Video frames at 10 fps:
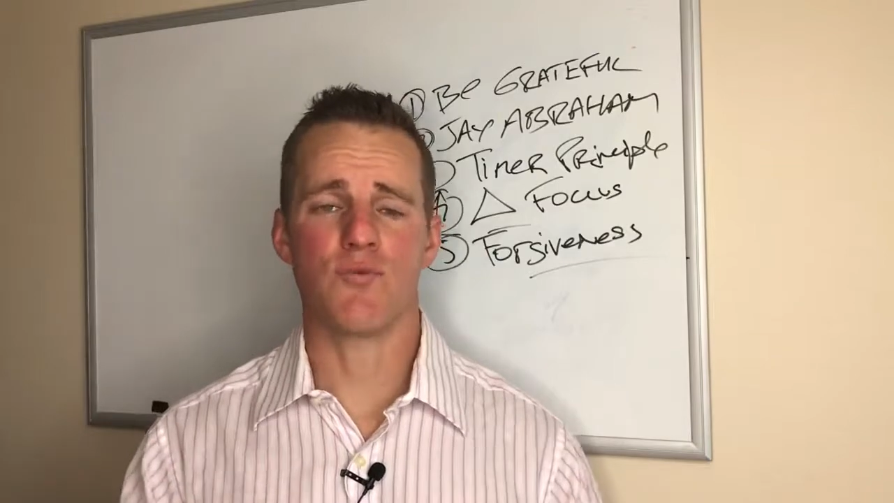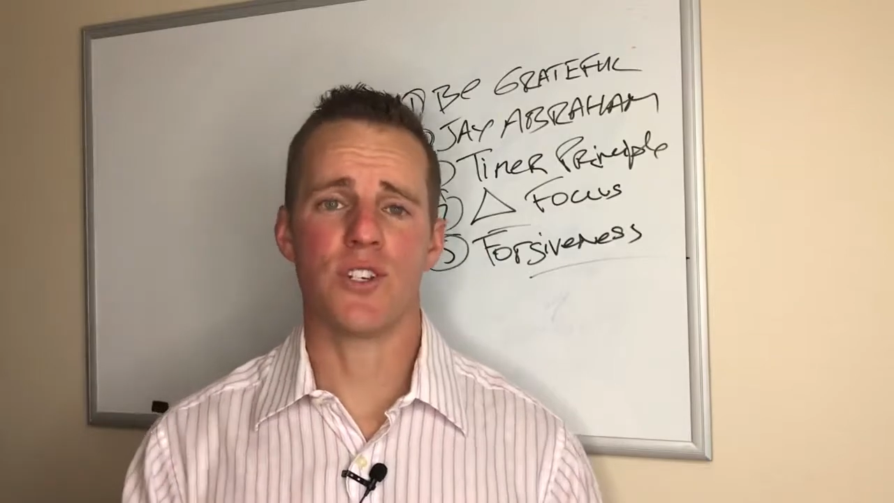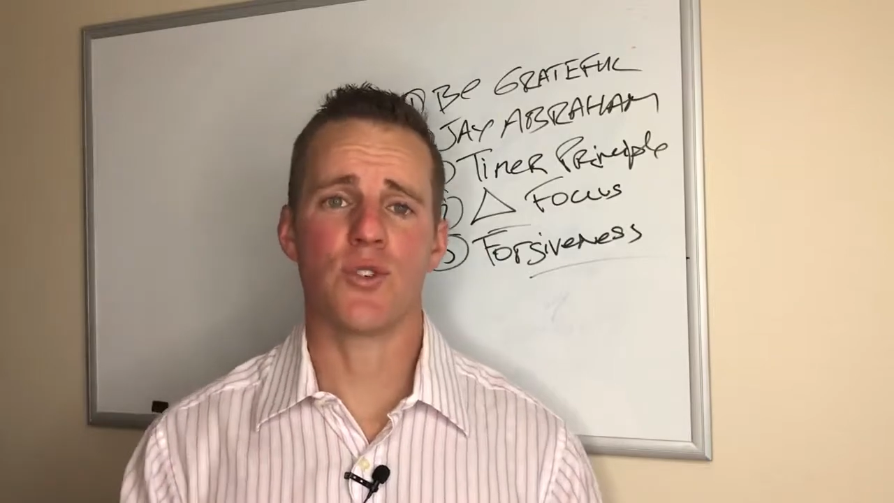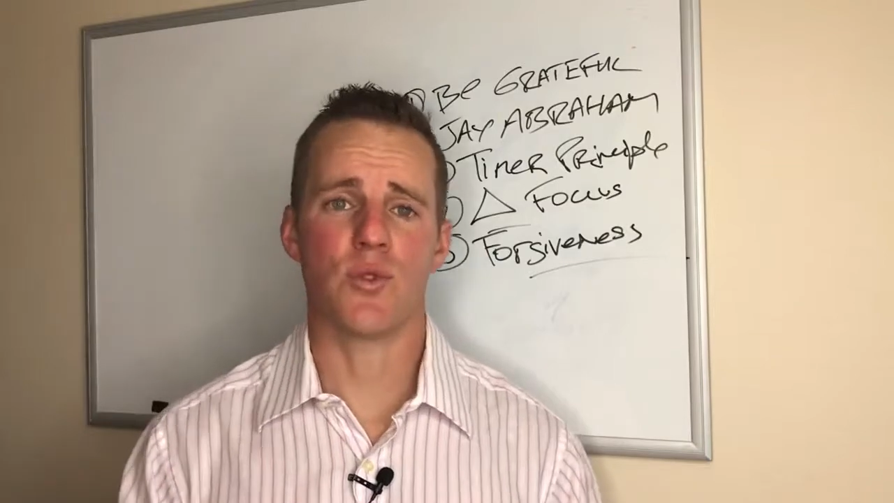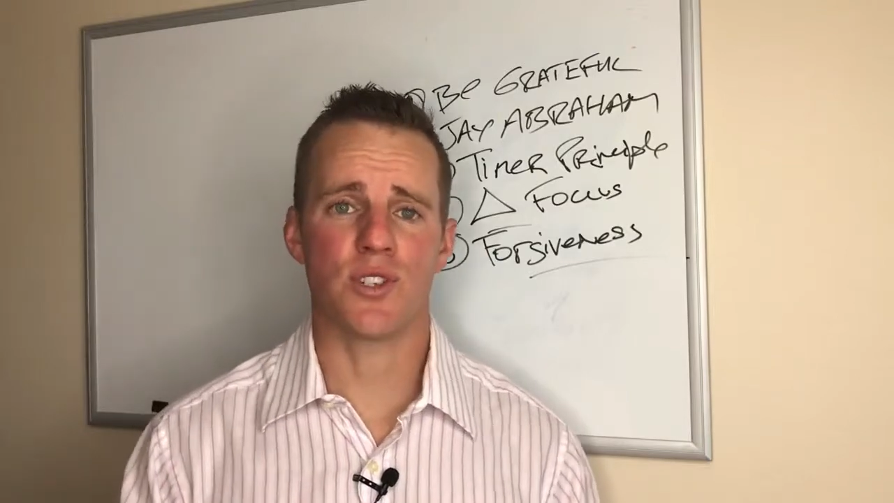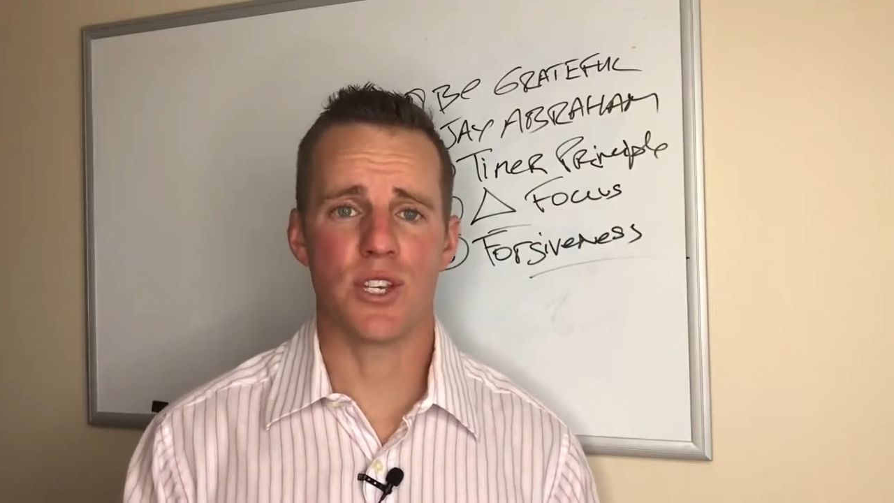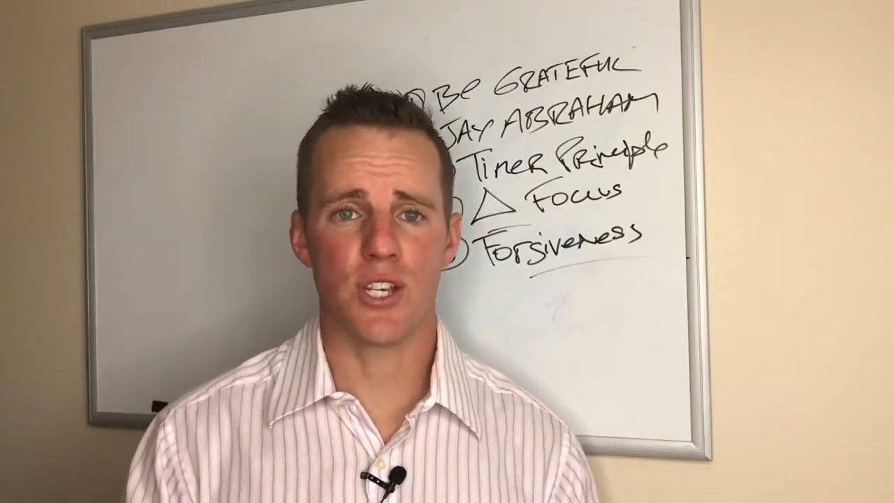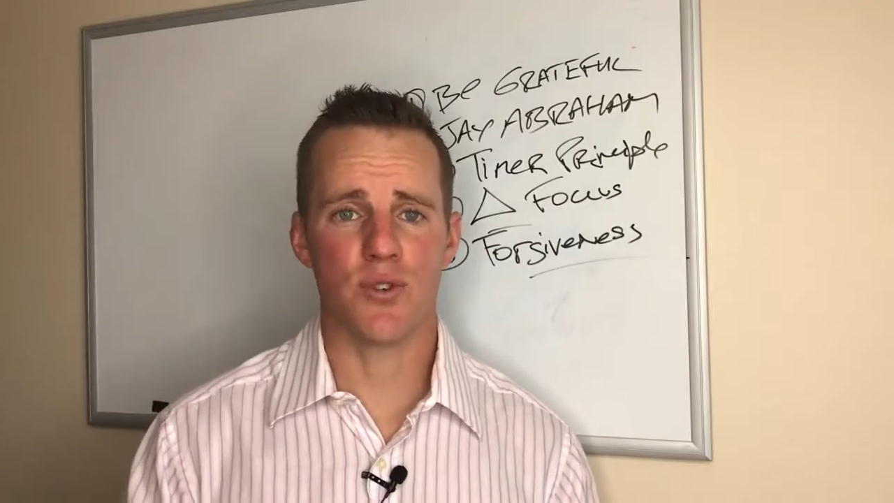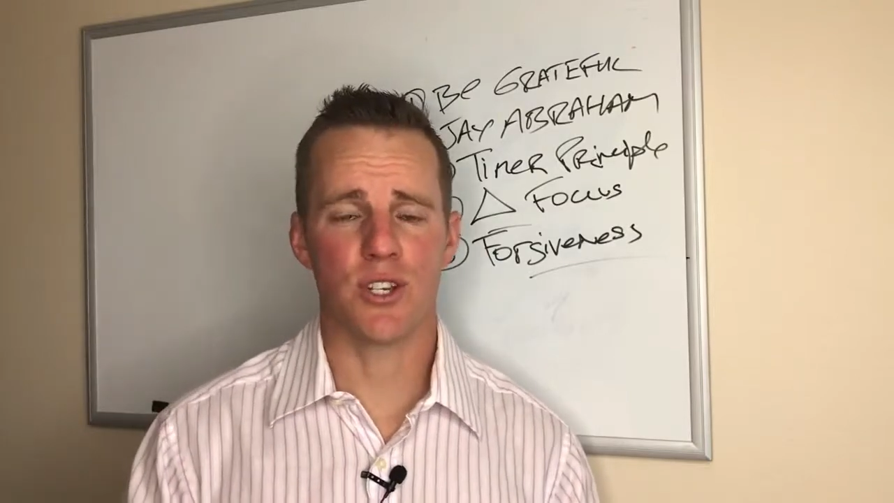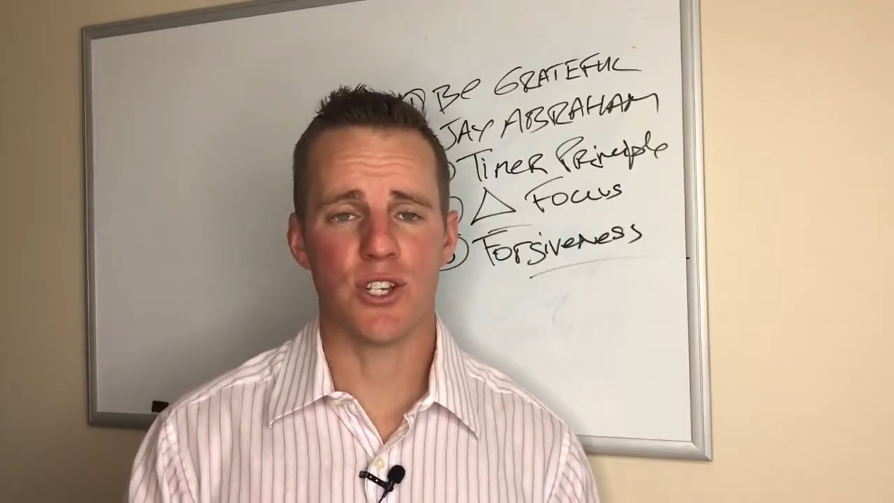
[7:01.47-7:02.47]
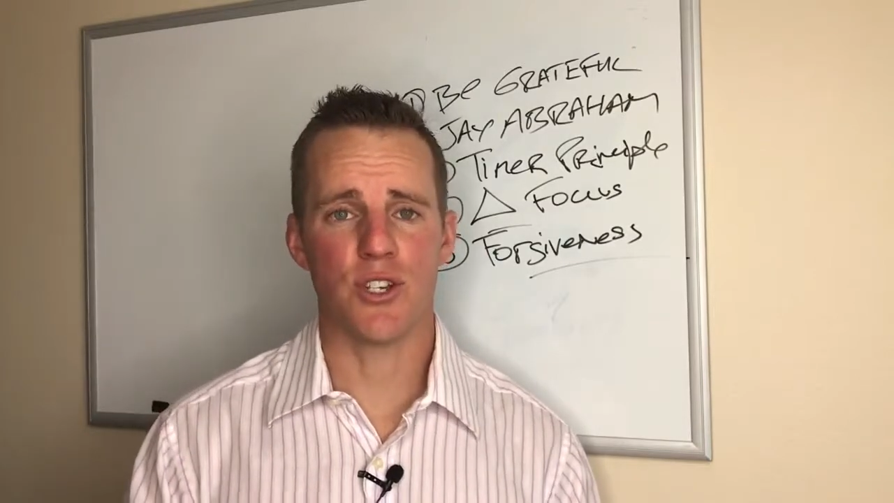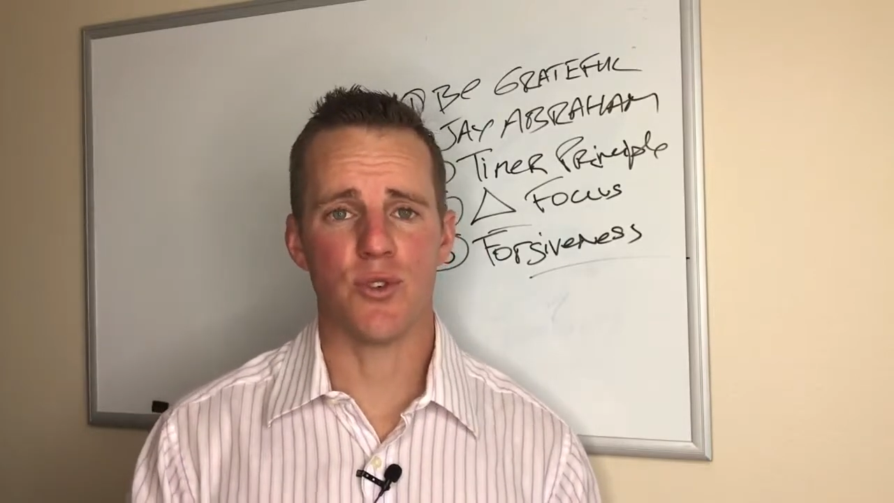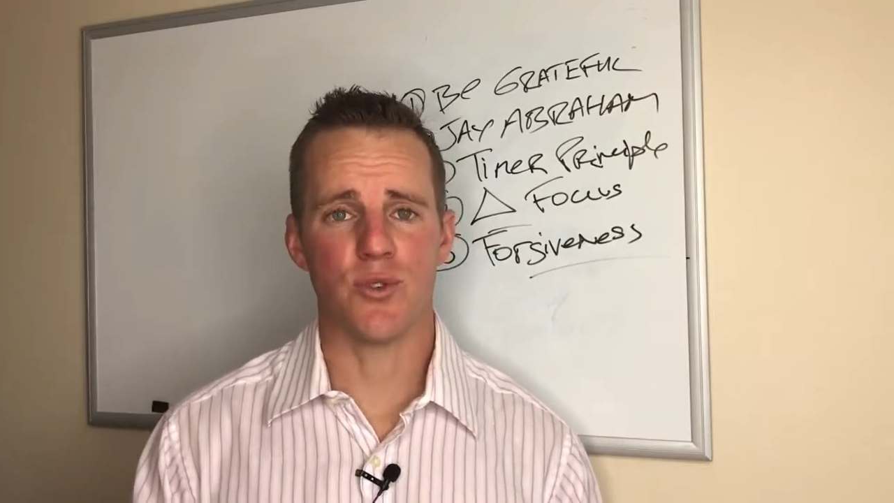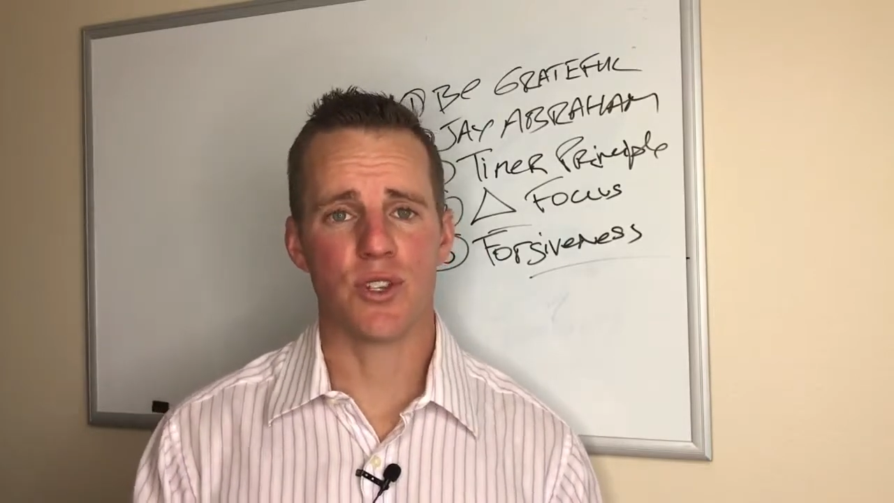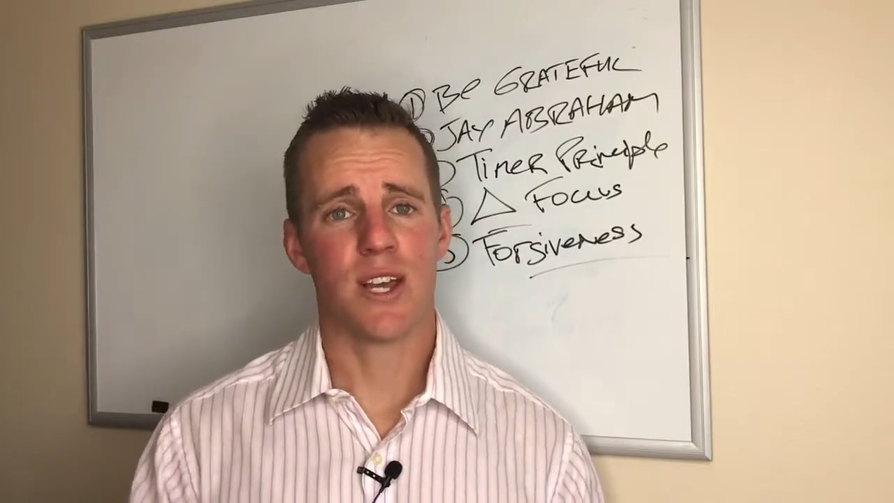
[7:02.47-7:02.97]
and resources that you can
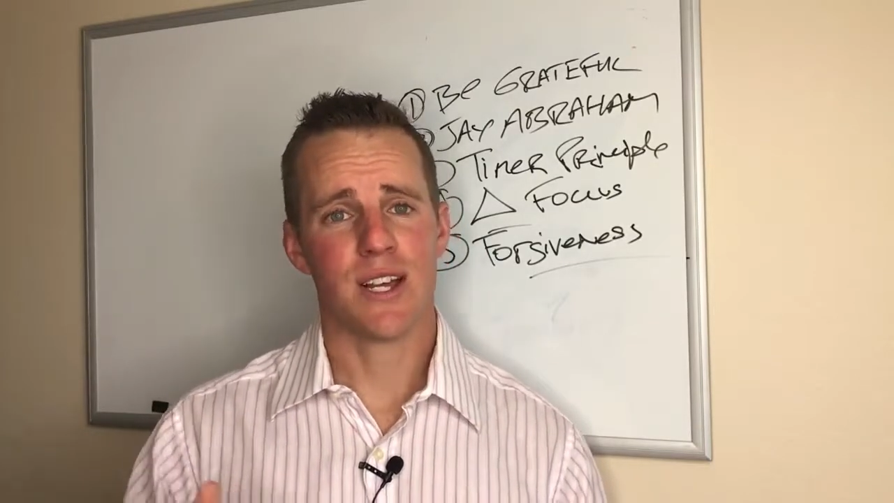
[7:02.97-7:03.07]
use